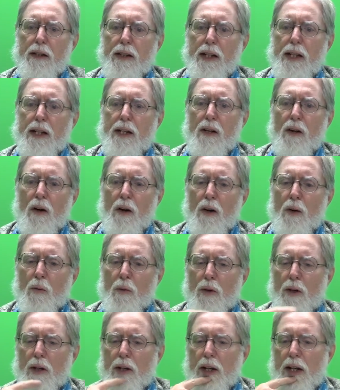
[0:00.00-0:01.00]
in
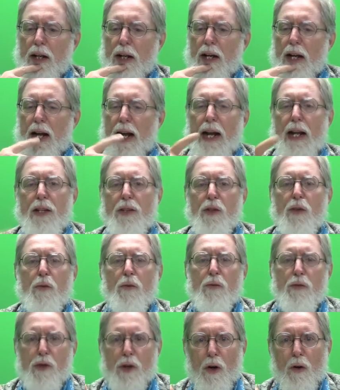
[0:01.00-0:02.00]
artwork and you
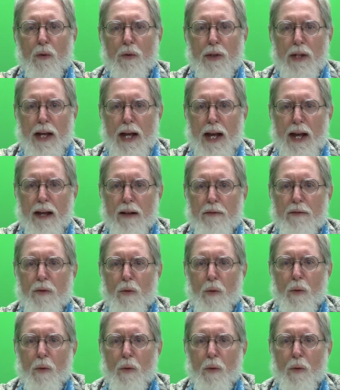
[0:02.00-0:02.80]
don't have